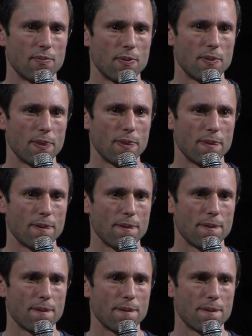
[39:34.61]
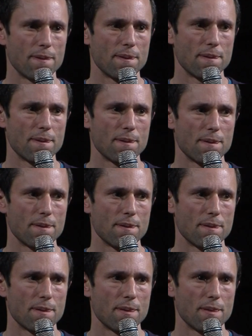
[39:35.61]

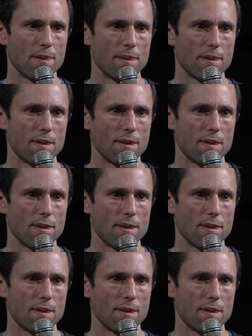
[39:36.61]
Nothing is said.